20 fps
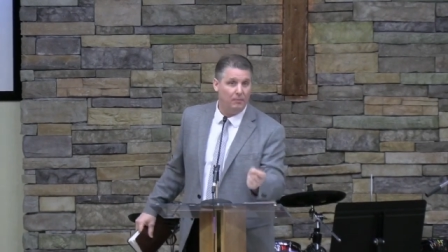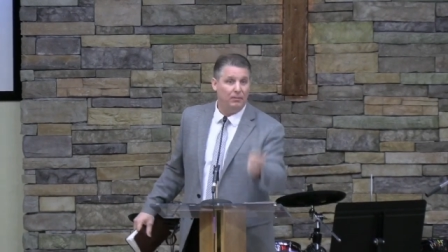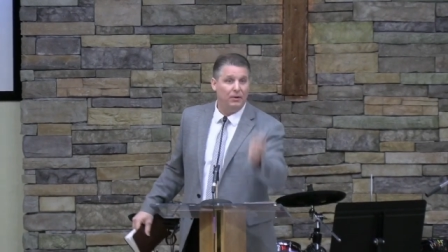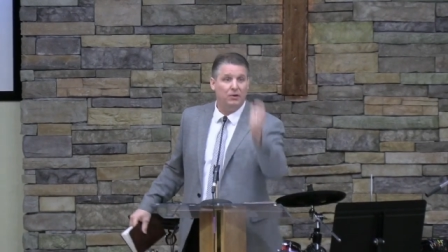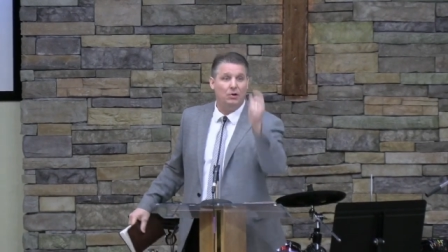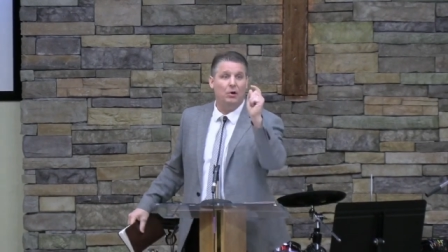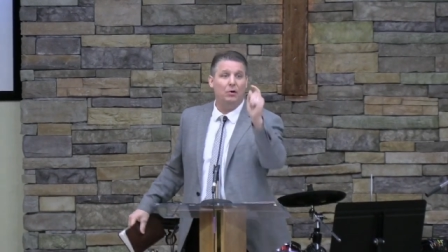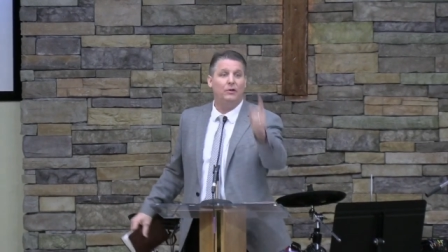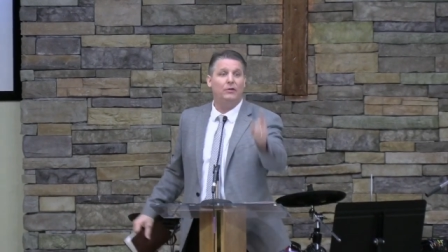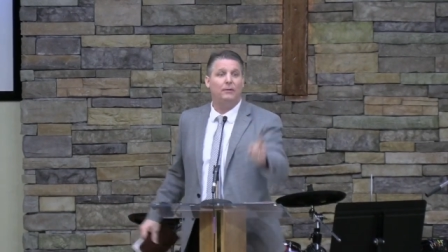but
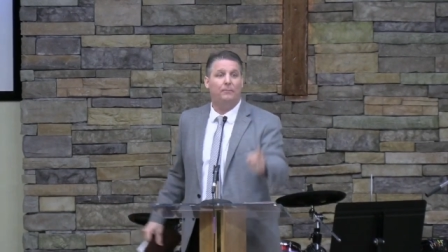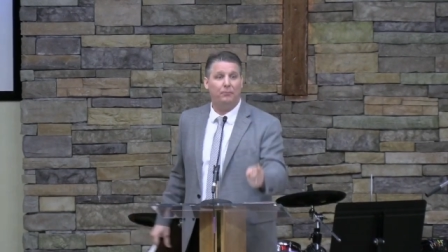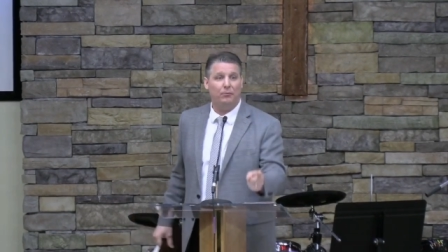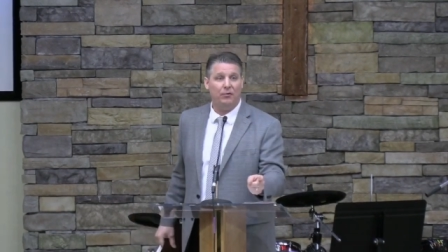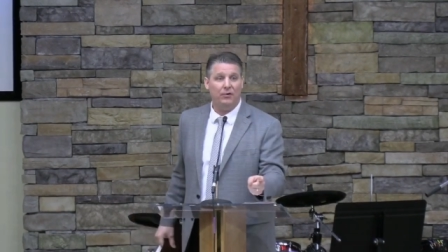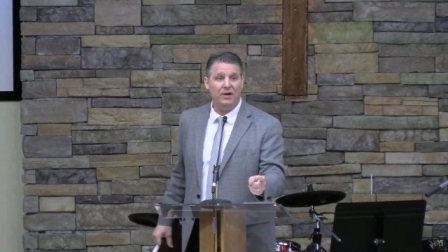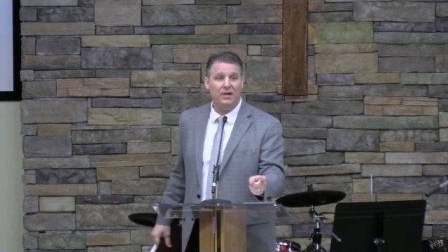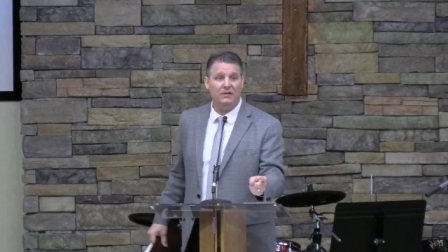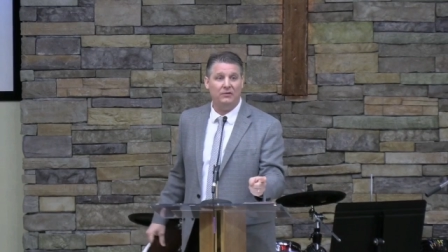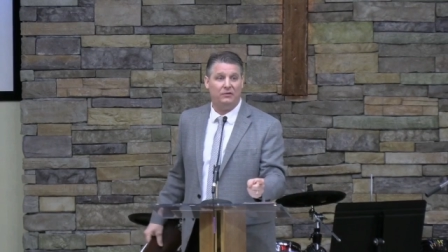go to the
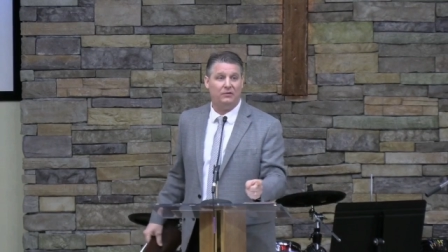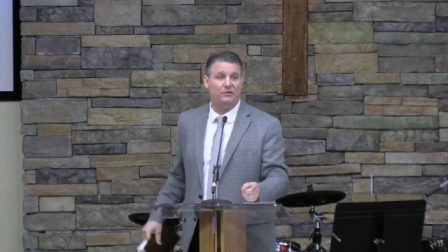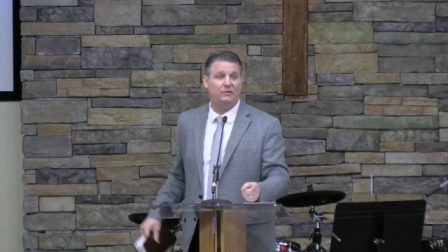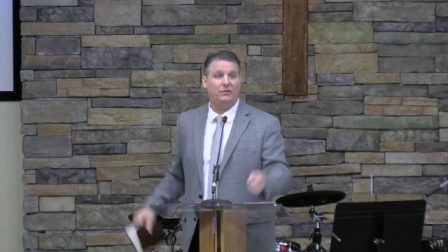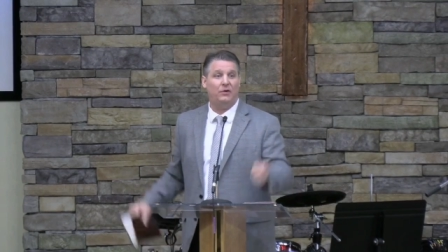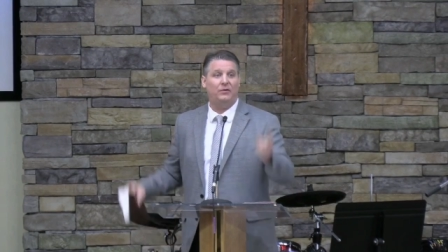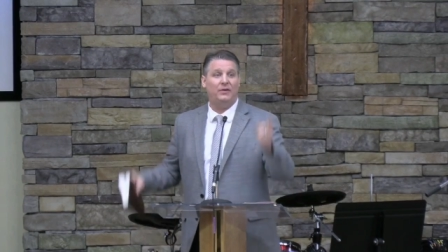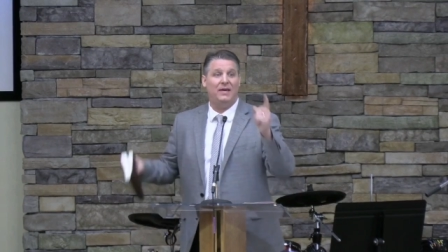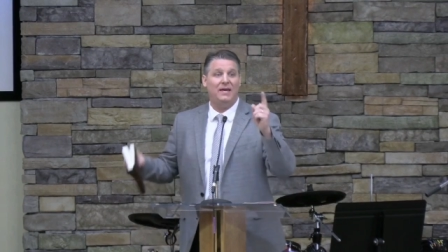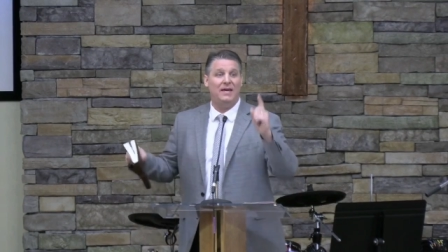priest
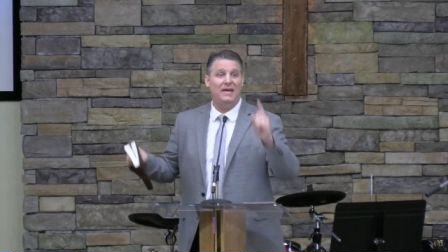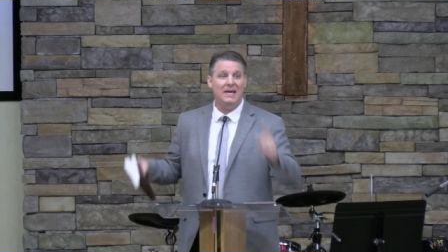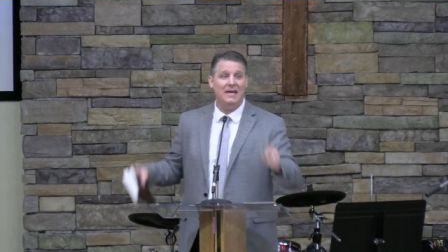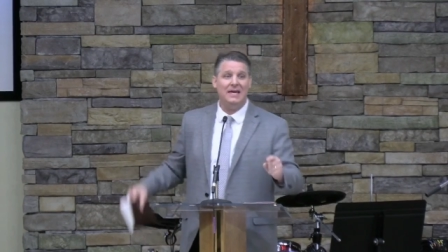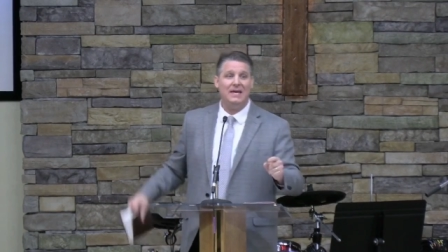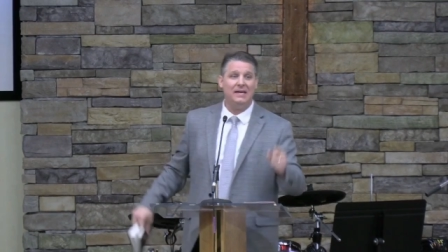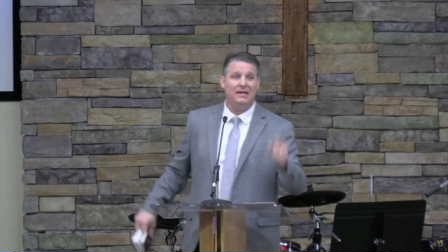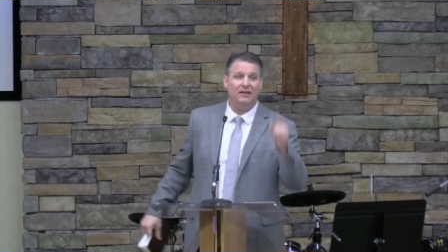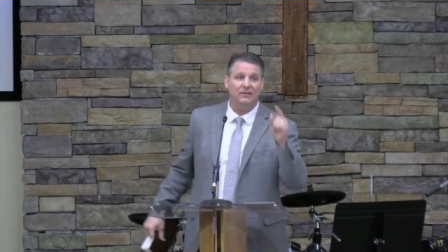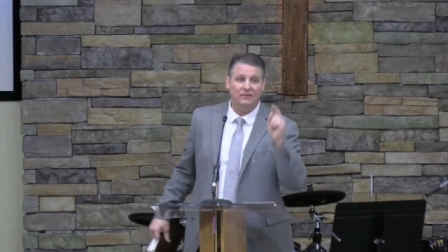so that
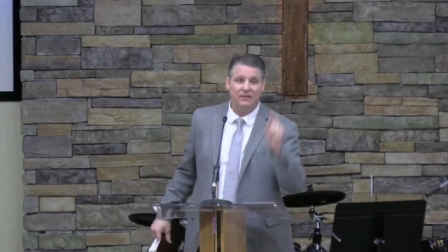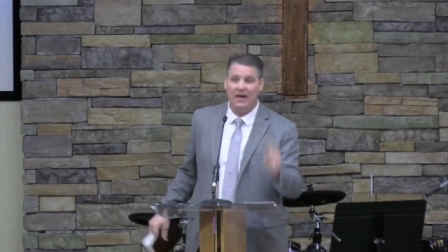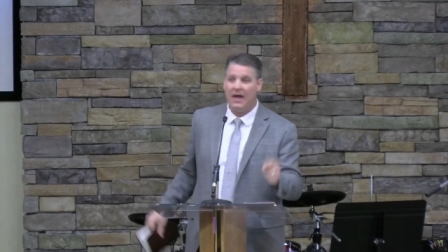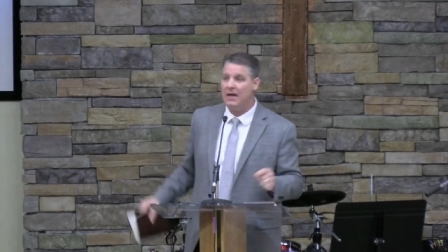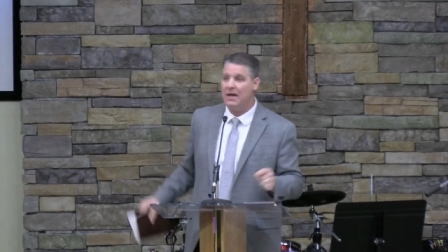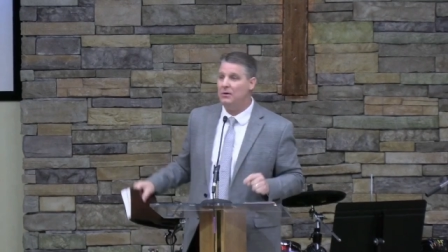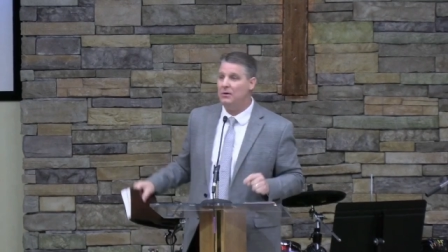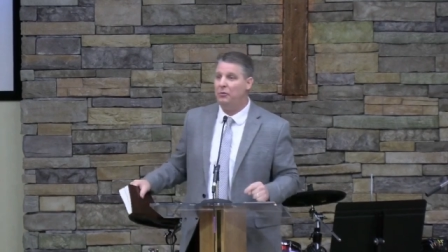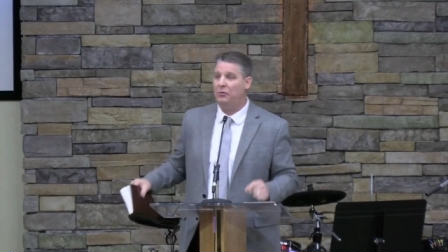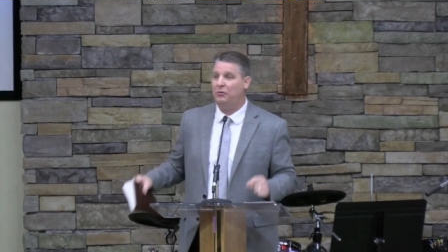he can
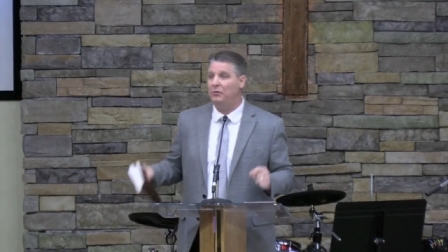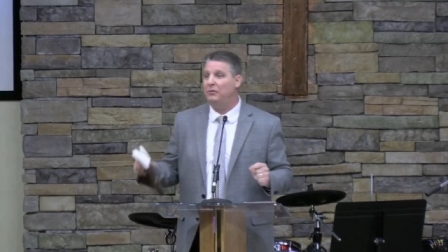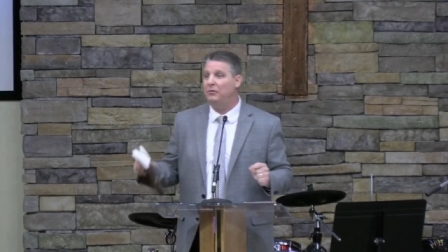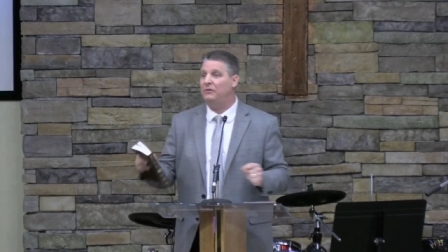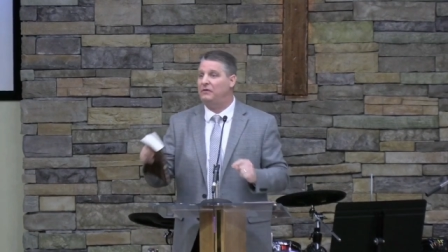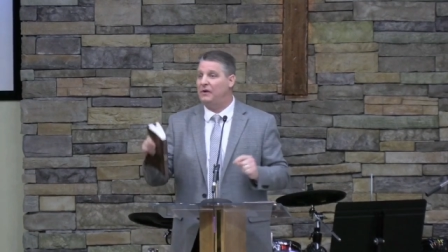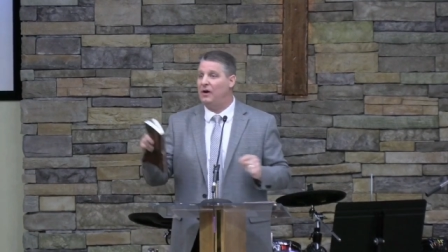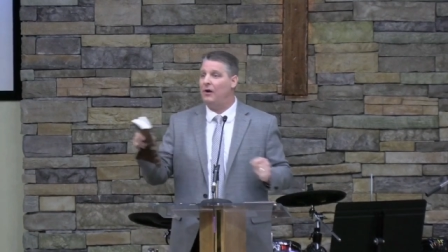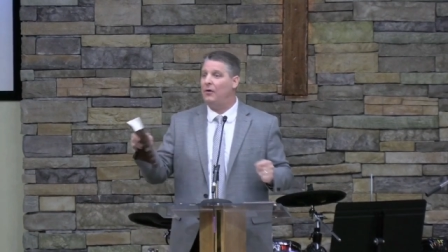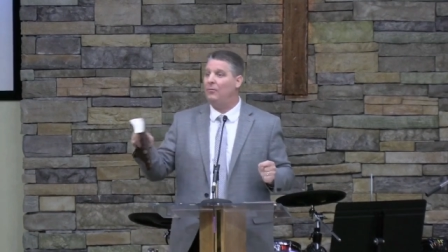take you through the
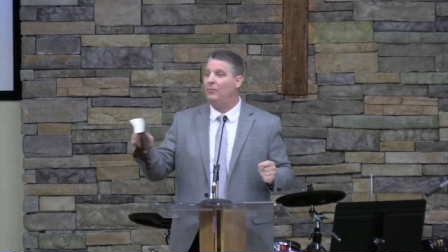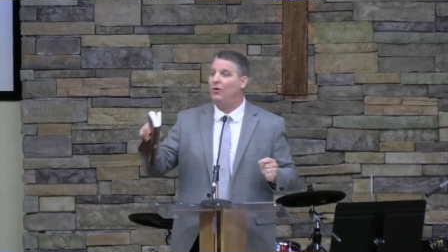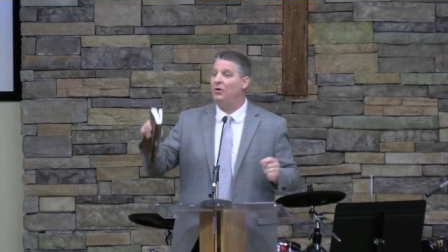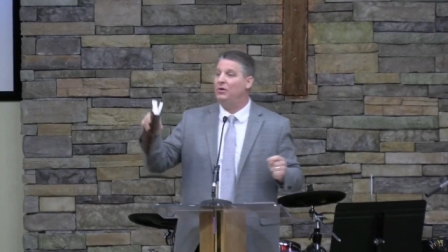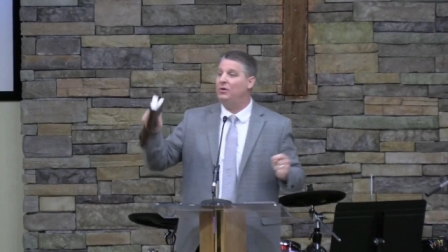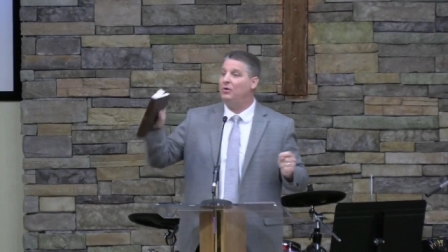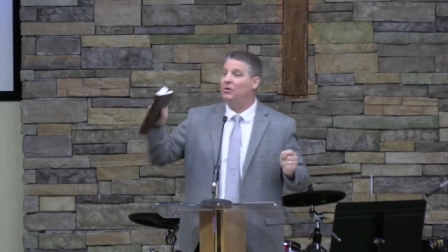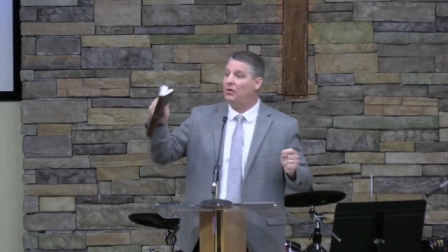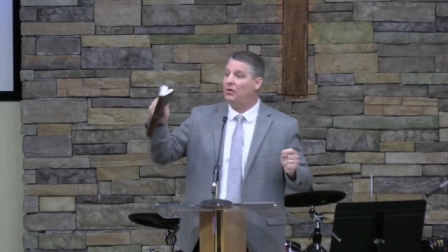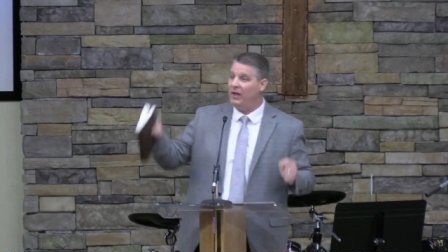
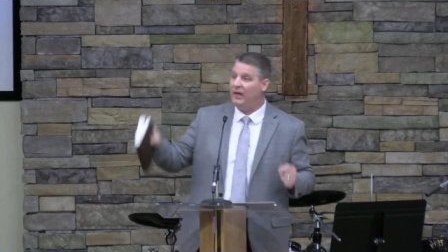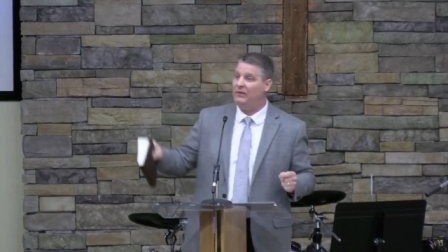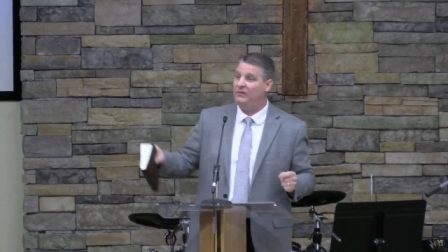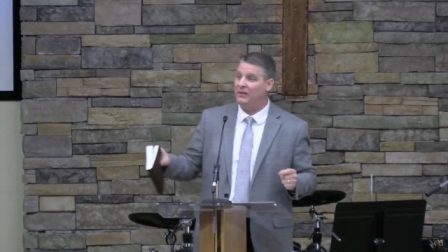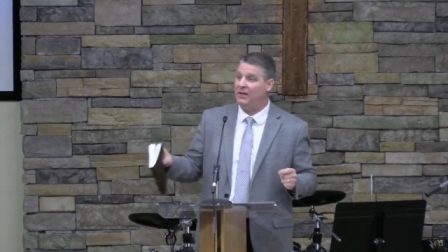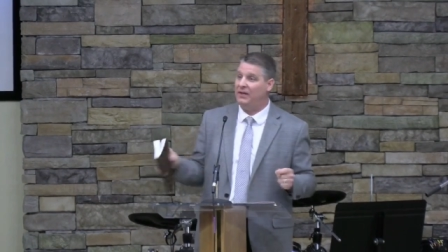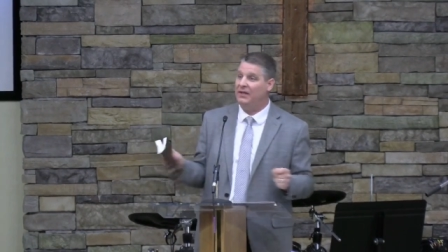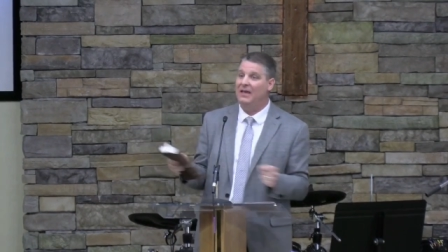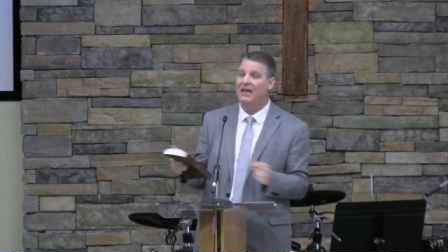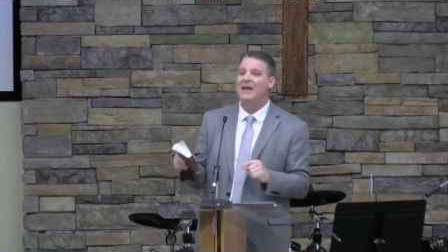ceremonial
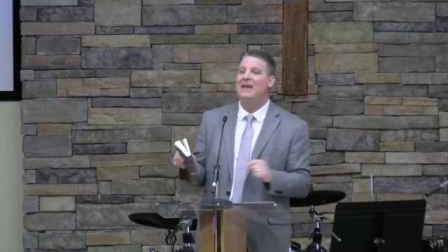cleansing